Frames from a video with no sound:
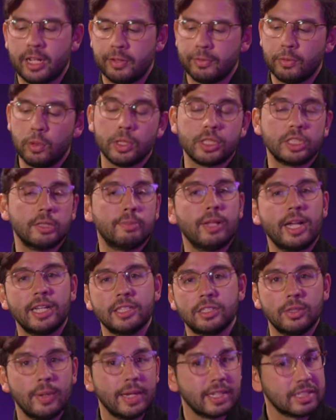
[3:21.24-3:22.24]
That of course
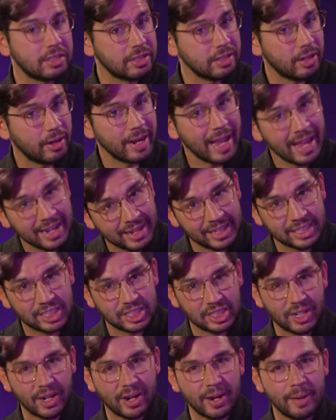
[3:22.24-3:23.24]
applies to S D R and H
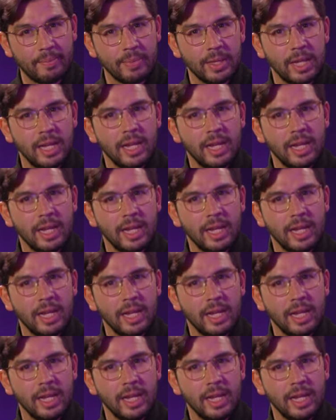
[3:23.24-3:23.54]
D R.